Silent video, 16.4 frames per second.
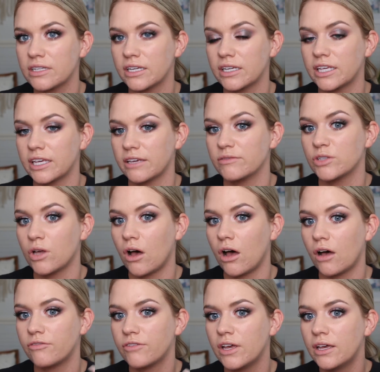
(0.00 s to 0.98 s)
that it gives
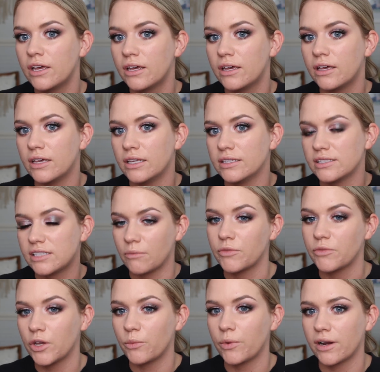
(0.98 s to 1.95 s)
off is
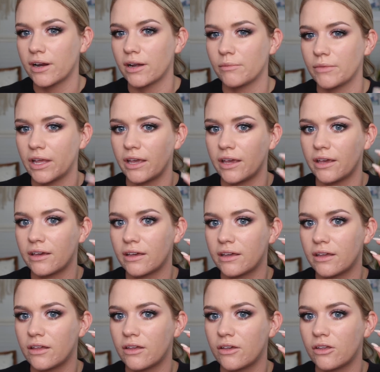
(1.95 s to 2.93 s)
something where I'm like,
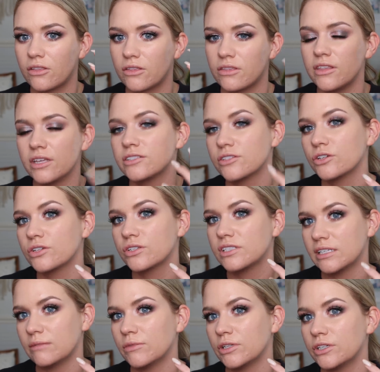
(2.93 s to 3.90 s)
this looks
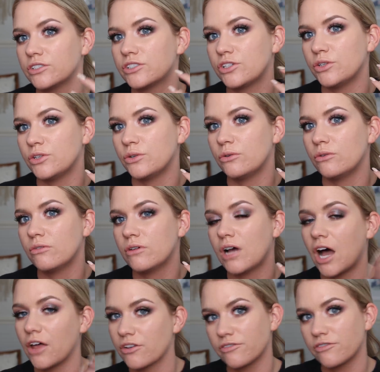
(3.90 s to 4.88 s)
similar to
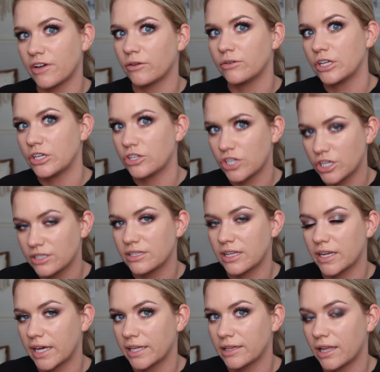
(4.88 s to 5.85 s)
other foundations
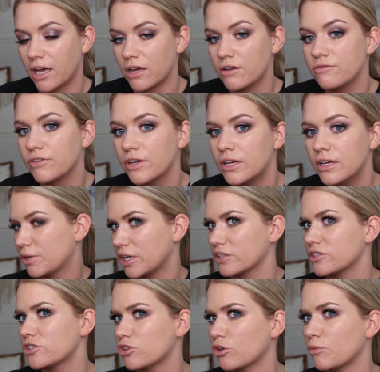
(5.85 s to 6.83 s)
that I love, but
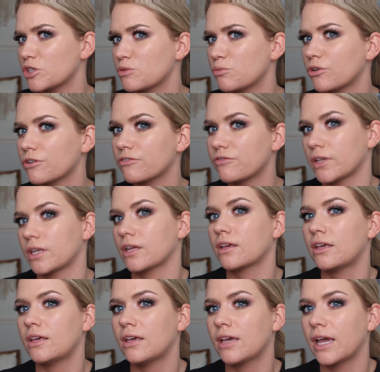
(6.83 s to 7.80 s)
it's so much more
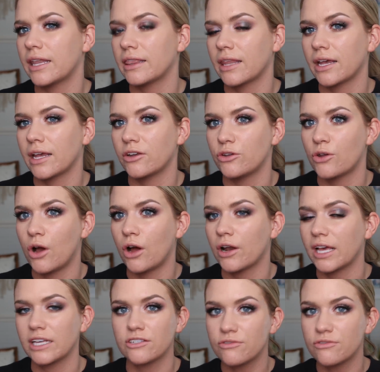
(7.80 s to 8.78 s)
finicky and like
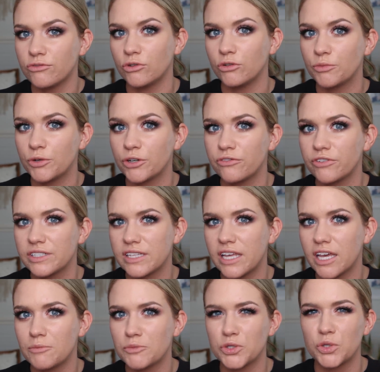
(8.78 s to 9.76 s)
not as foolproof as
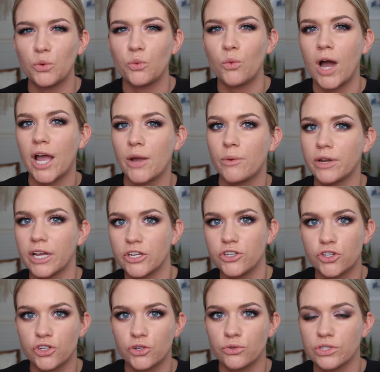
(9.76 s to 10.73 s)
them. So why would I
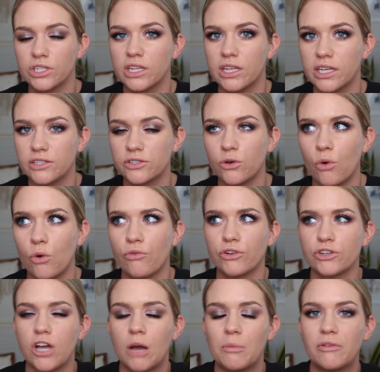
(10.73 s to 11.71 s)
choose this
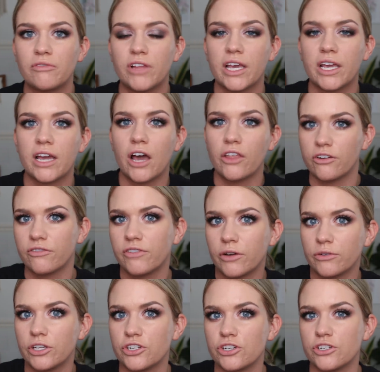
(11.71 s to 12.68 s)
over top of like other
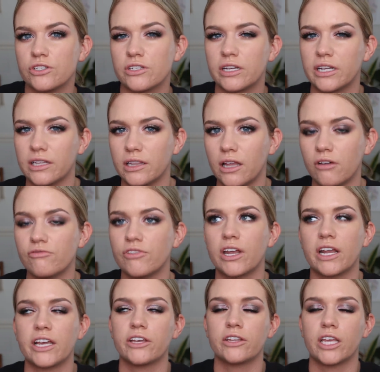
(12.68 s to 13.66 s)
foundations that I love
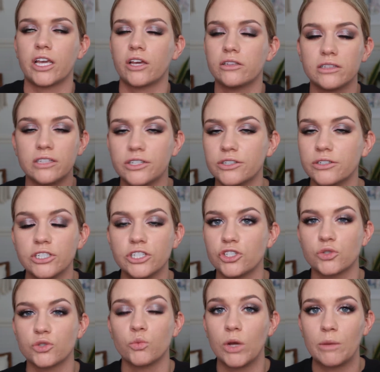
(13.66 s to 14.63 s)
that I can like literally
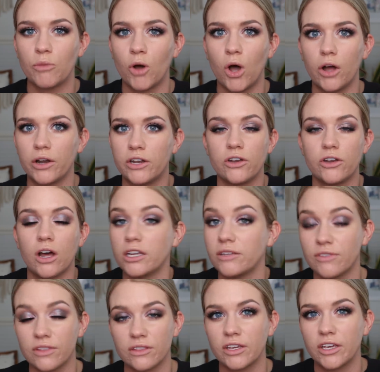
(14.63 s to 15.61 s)
just whip on and not
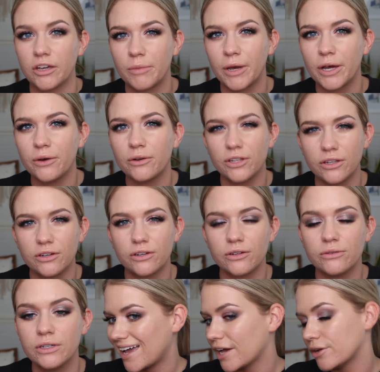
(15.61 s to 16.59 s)
even think about, you
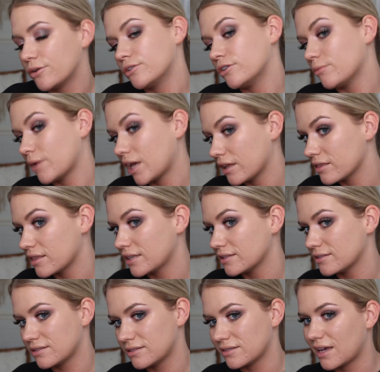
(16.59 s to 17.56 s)
know? I don't know, man.
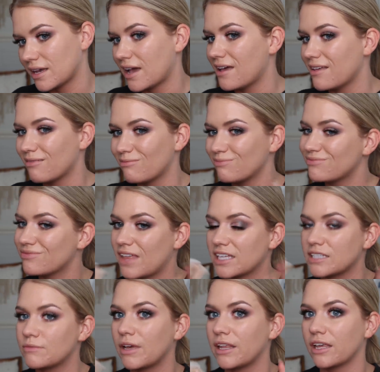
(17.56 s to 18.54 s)

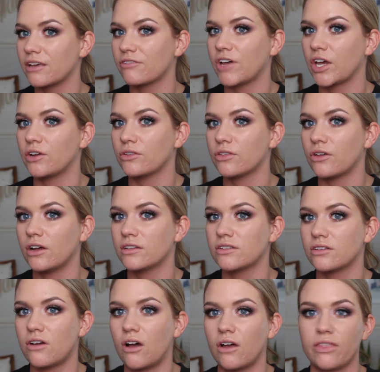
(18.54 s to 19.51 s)
That's my like final
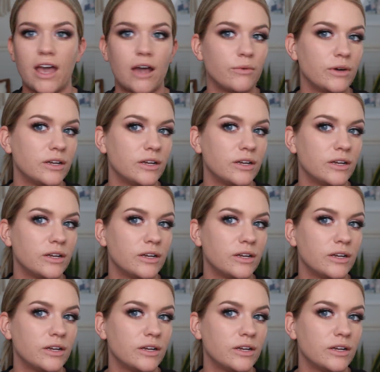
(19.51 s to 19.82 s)
thoughts on that